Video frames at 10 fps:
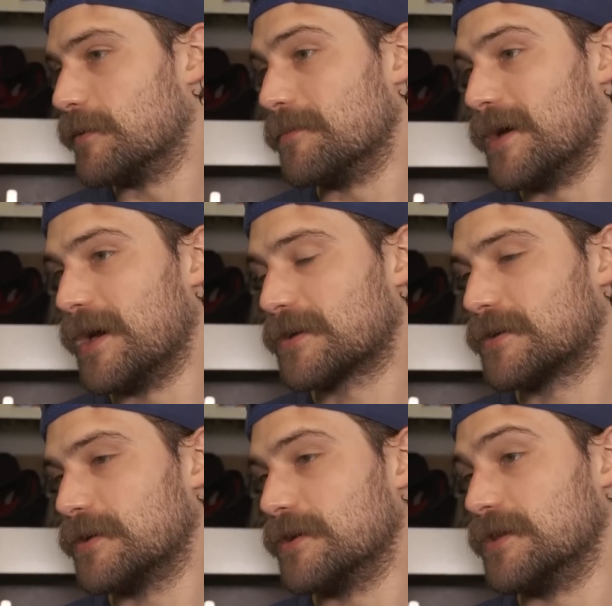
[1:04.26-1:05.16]
coming
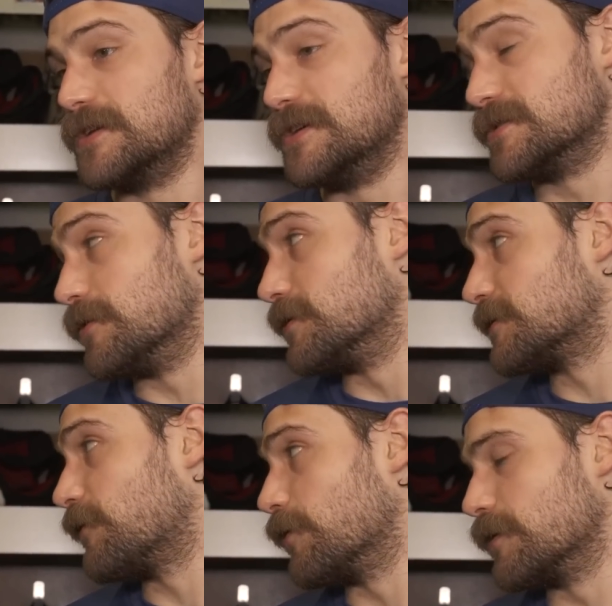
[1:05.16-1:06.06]
back into the D zone
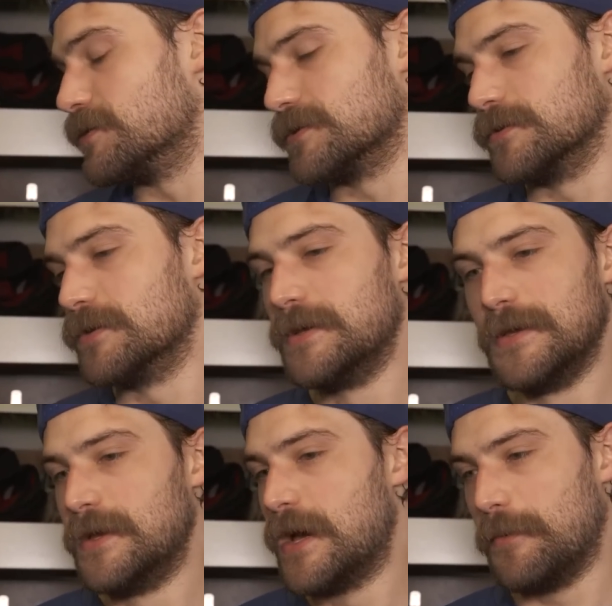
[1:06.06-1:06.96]
as forwards, and
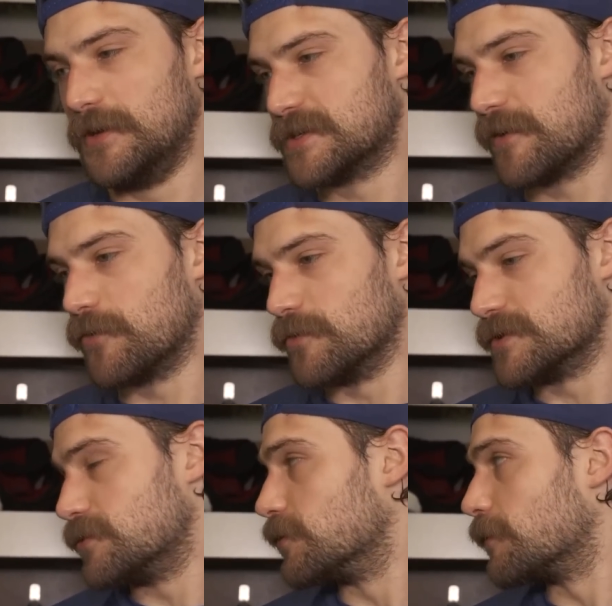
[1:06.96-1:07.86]
I mean, just everyone
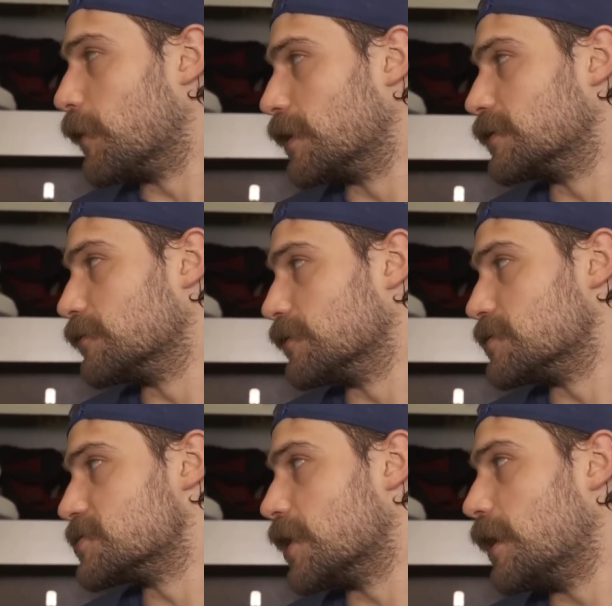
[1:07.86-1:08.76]
was doing their part and doing
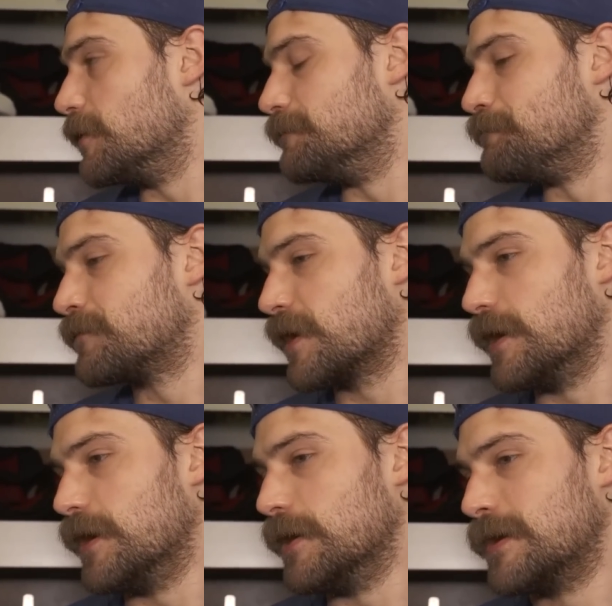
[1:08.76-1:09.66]
their job, and
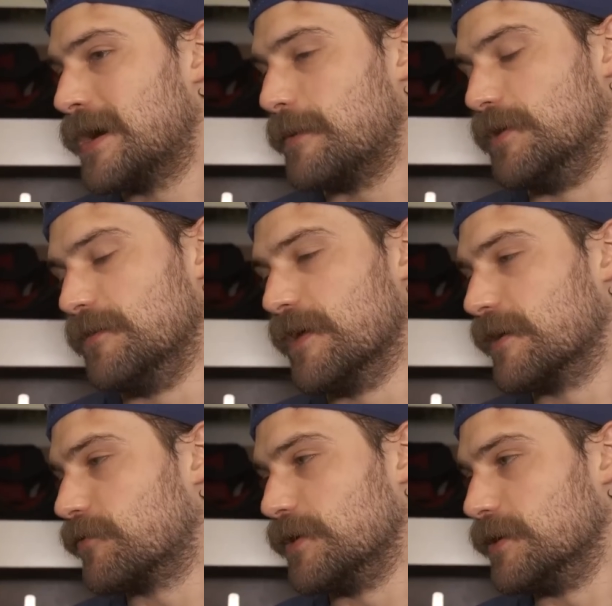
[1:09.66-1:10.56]
I believe that
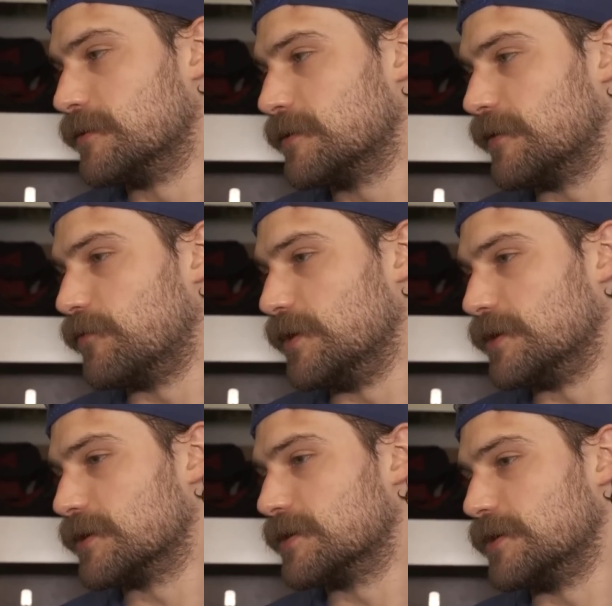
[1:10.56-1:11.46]
if
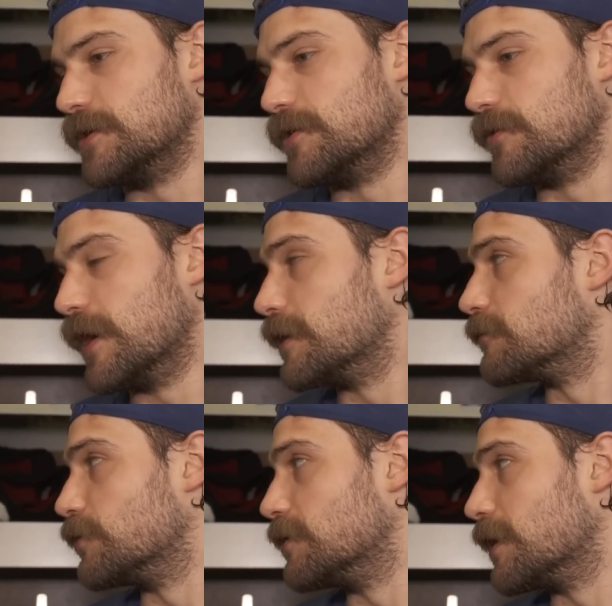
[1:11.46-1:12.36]
we continue to do that,
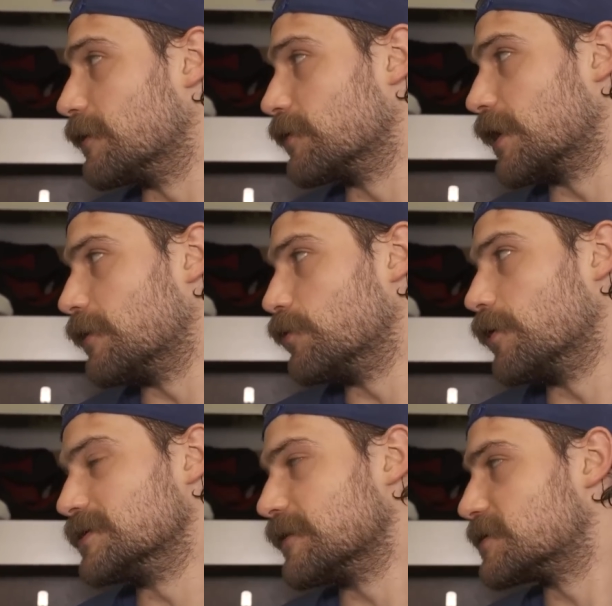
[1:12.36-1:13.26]
and we do that every game, we
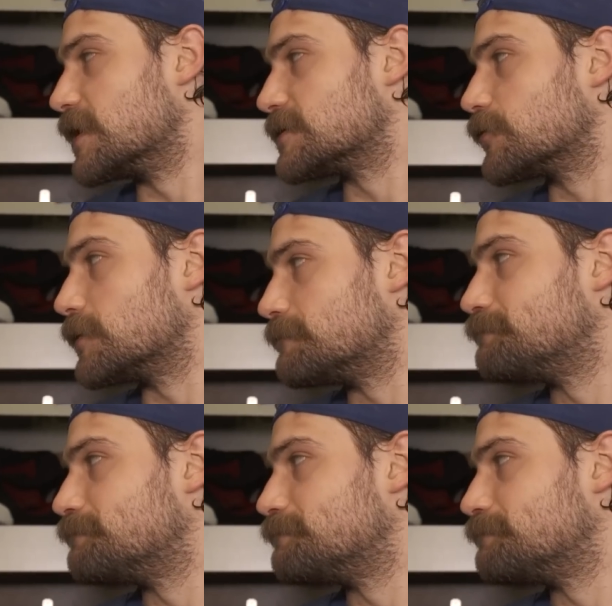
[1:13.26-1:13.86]
always have a chance to win.